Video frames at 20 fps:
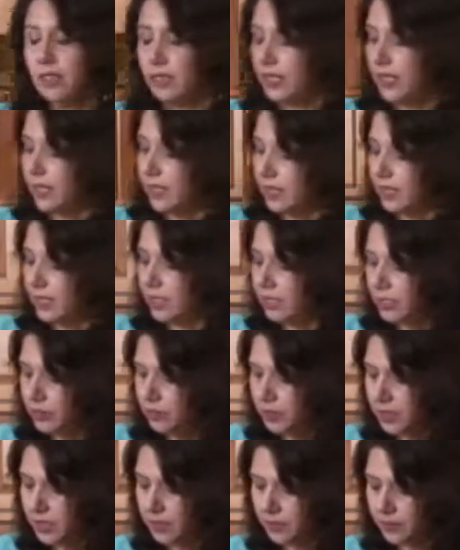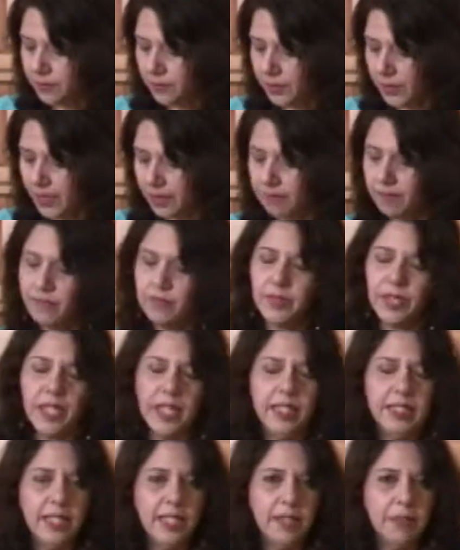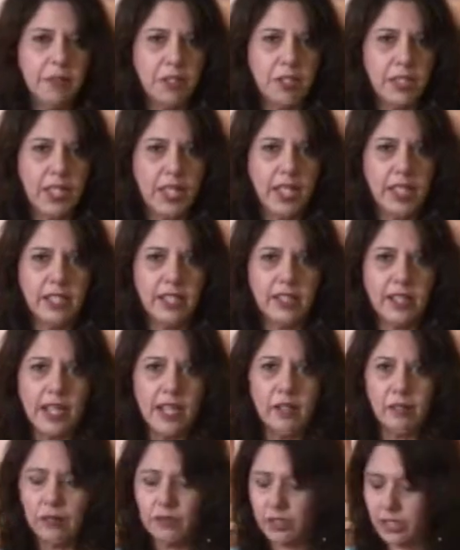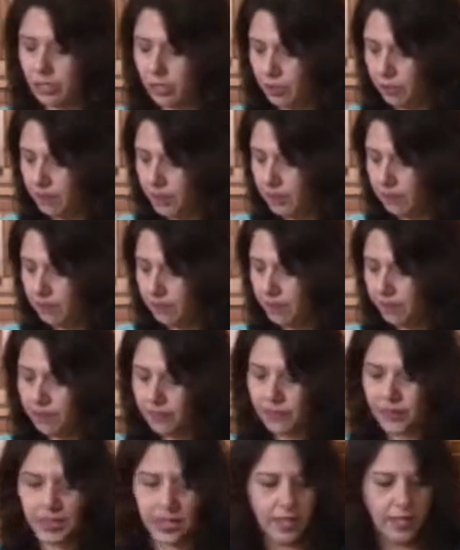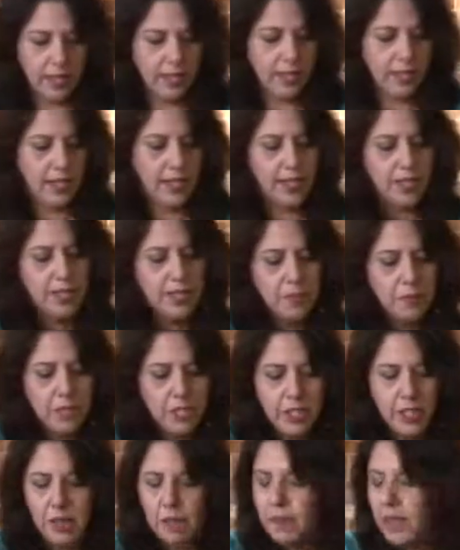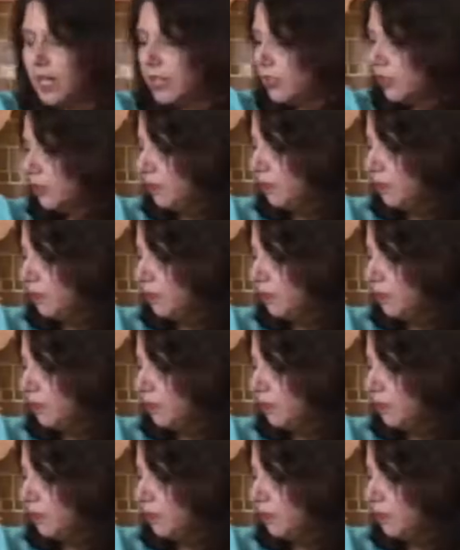and a little bit of, I think I'm going to add ground cumin and some chili powder.